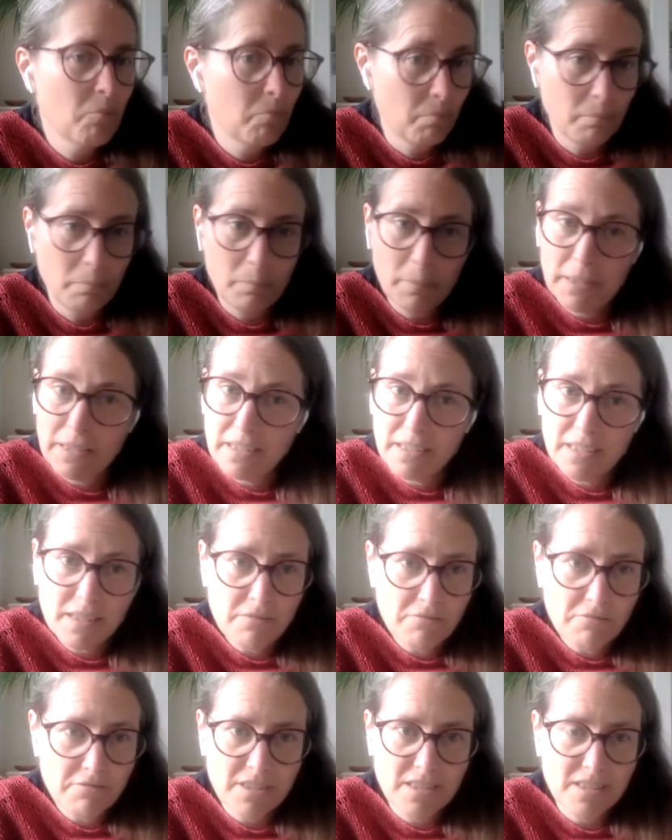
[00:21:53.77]
Big
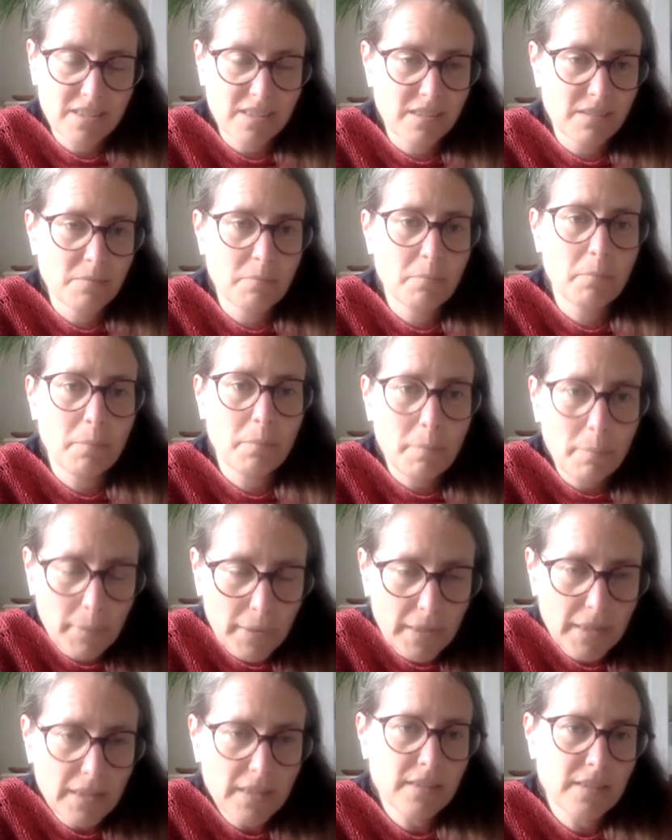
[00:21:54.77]
difference. That's
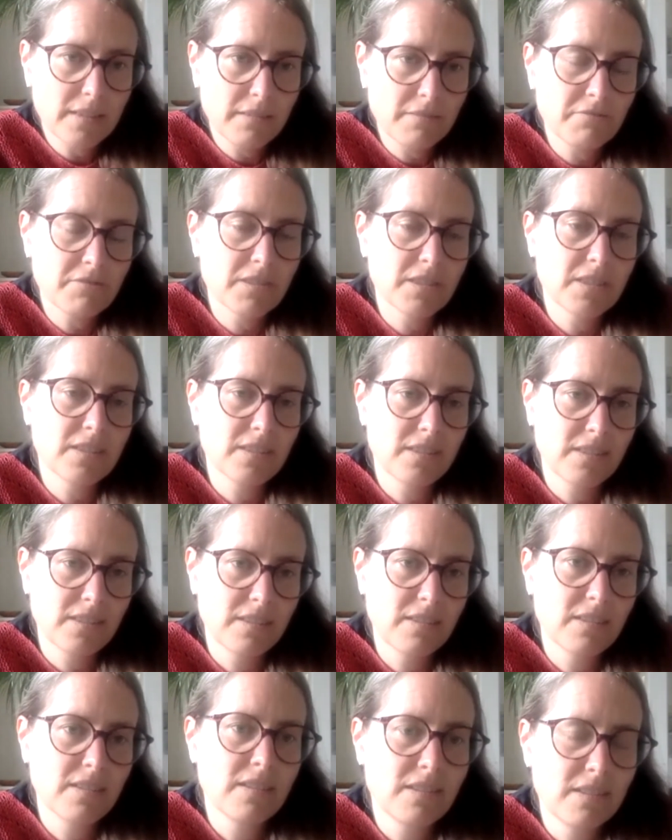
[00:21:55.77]
big really difference.
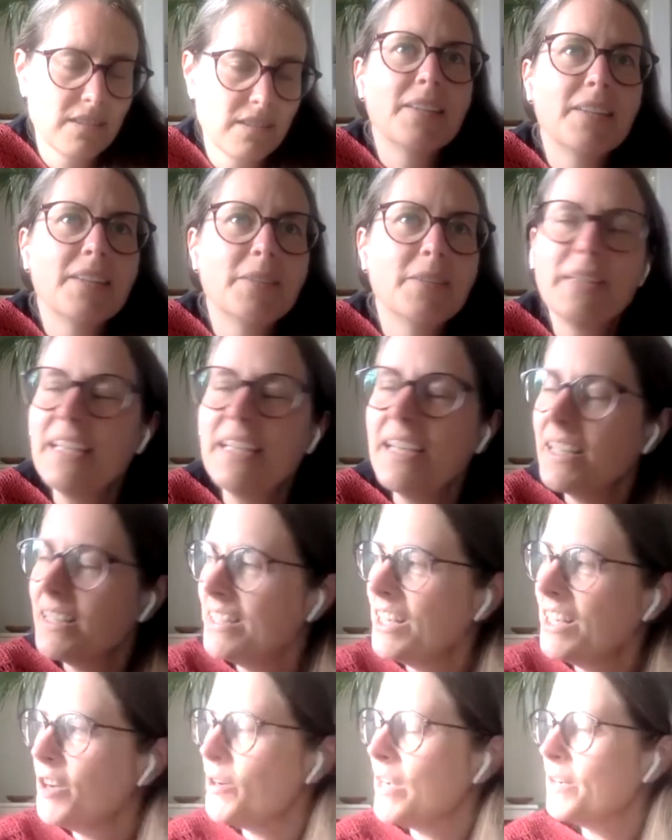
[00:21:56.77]
True. Yeah. Yeah.
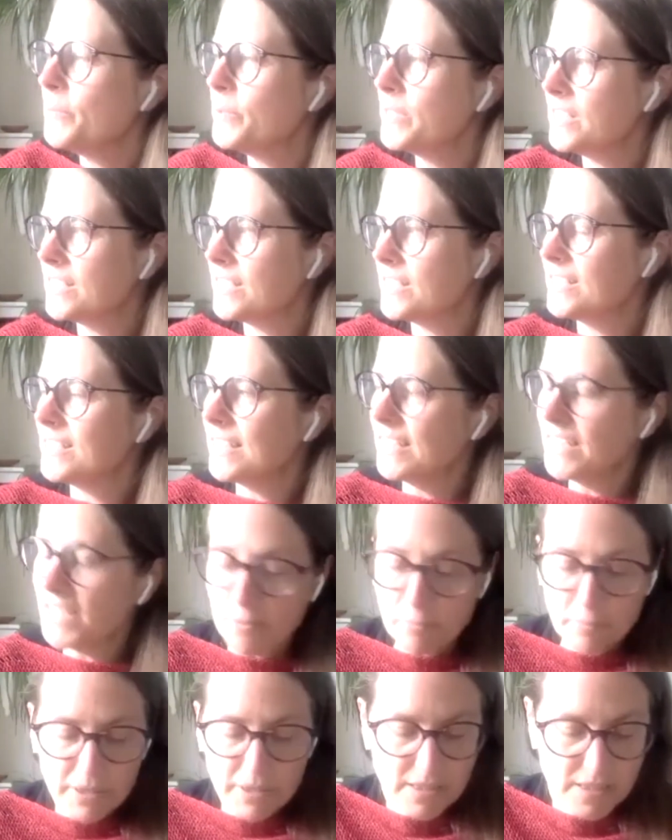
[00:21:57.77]
No, I was just
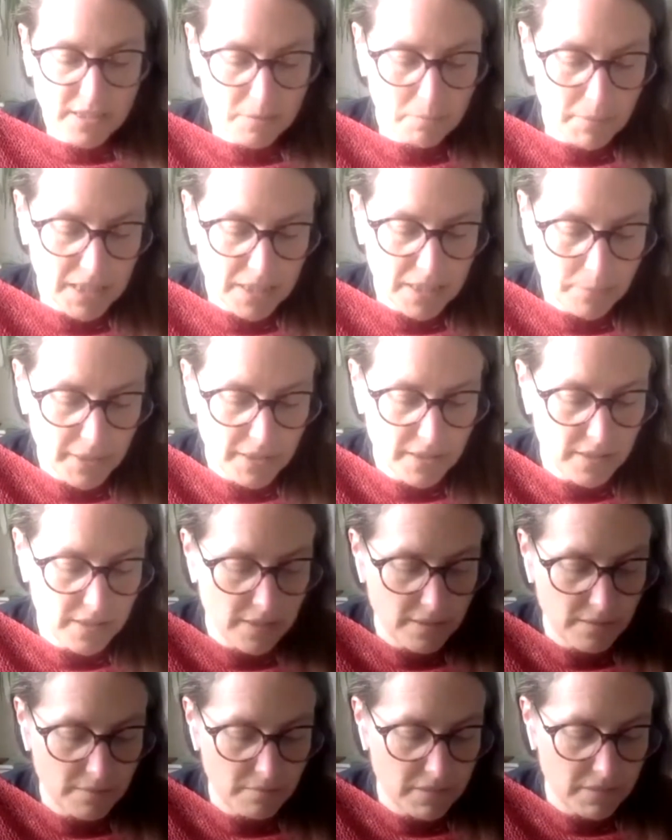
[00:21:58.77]
thinking, because it makes me
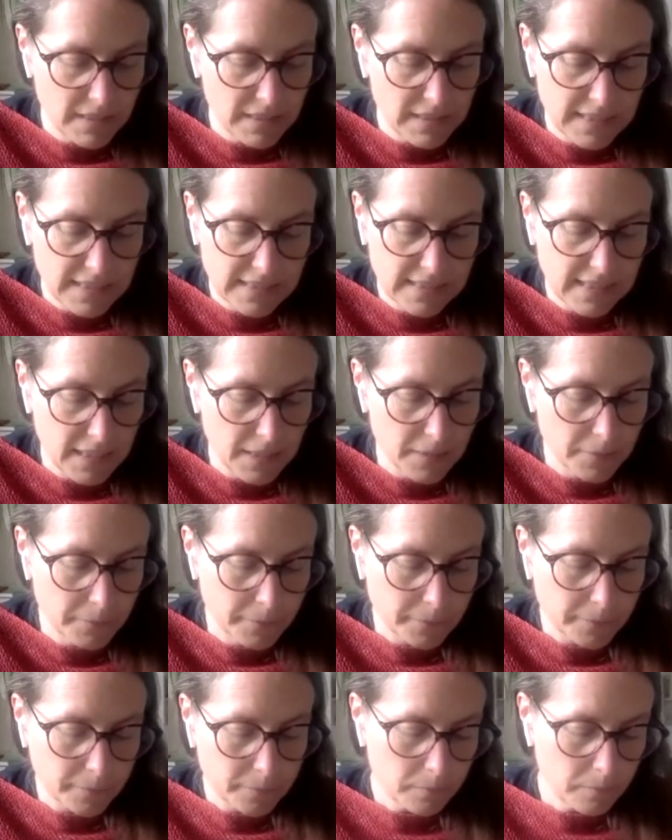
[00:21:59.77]
realize that
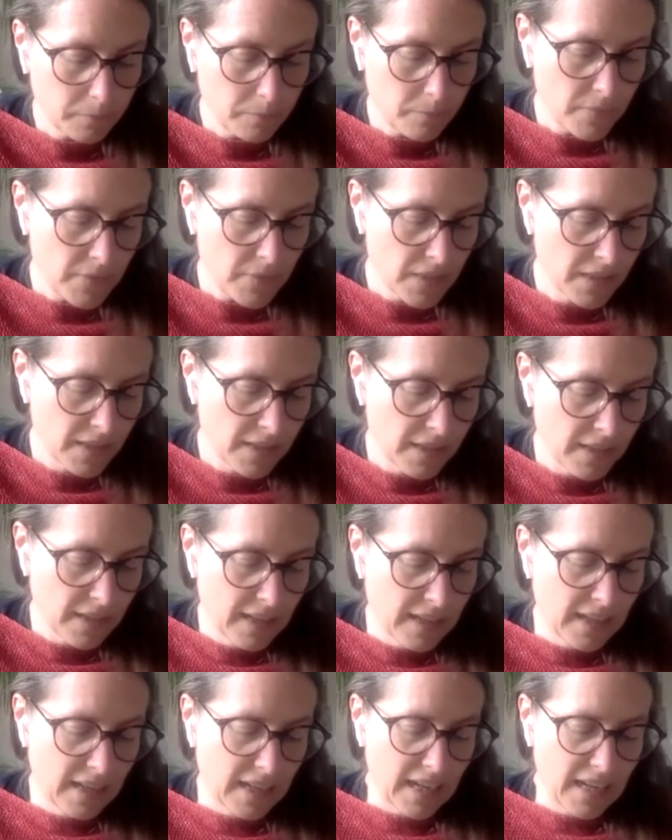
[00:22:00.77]

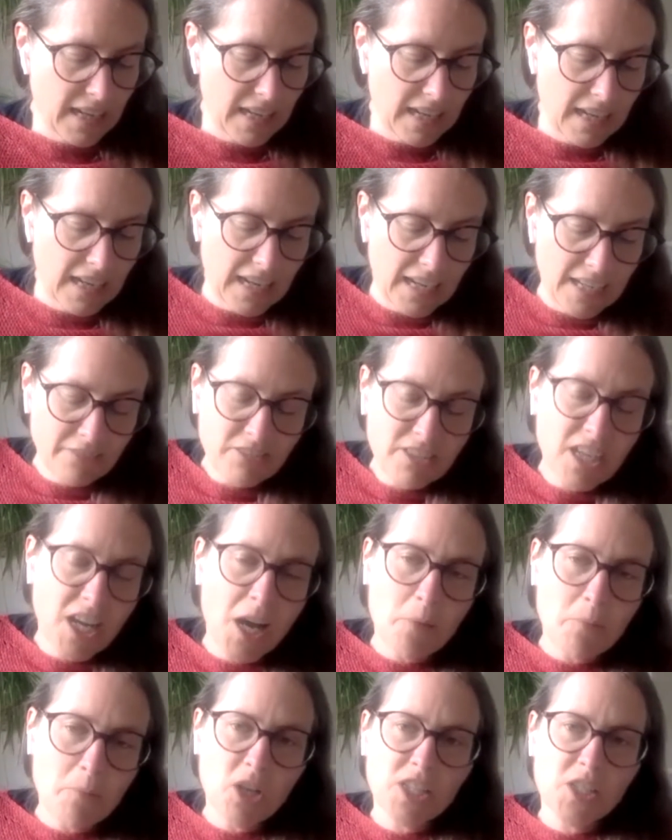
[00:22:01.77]
I've
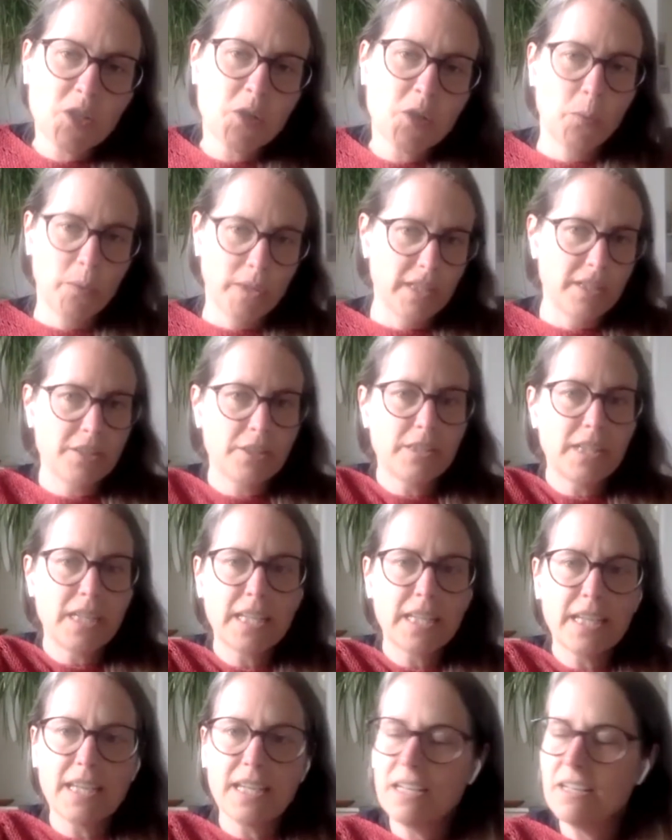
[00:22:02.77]
come on Twitter
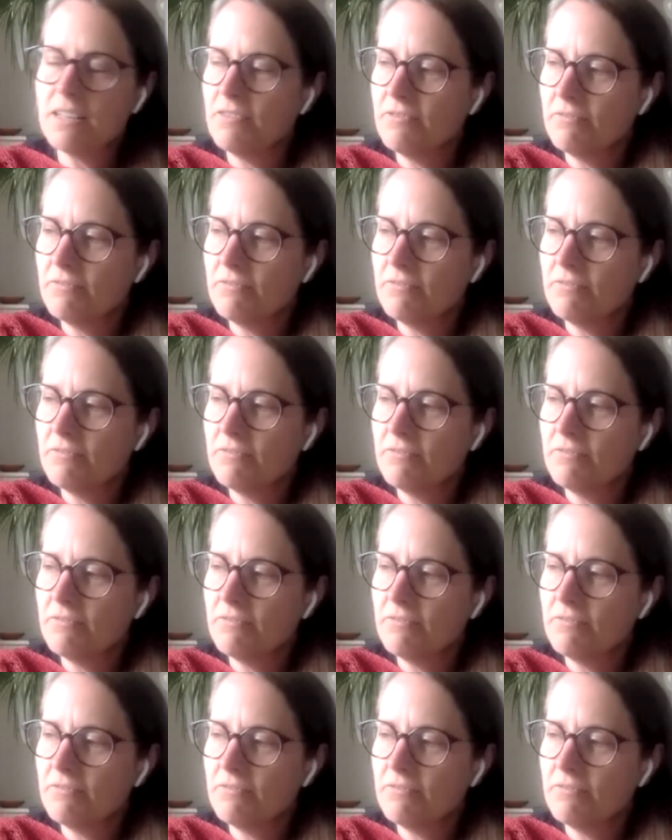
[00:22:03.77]
again